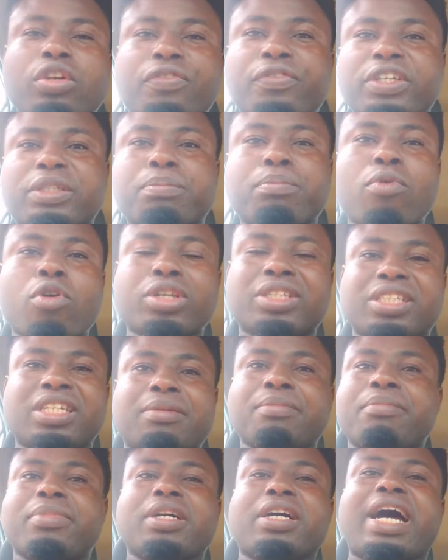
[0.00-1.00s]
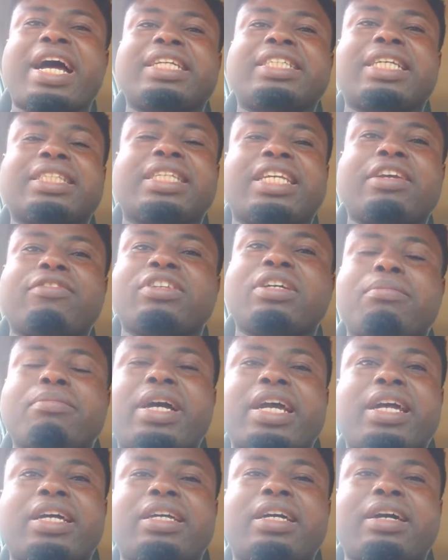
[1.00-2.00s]
office box number. I just gave them
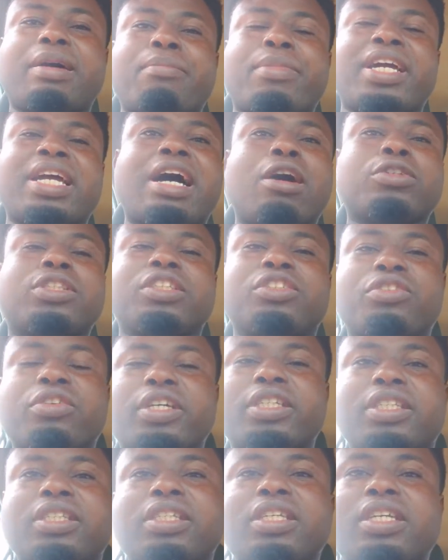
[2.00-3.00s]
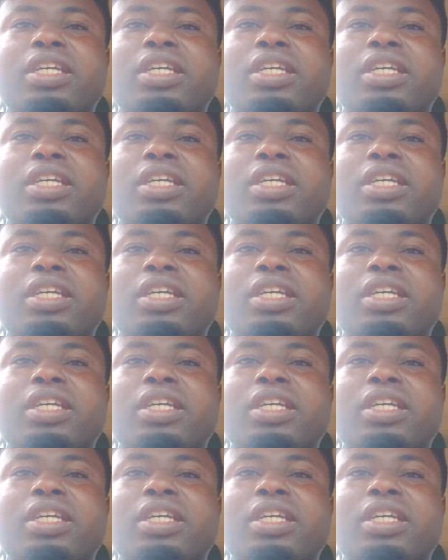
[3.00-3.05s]
my my house address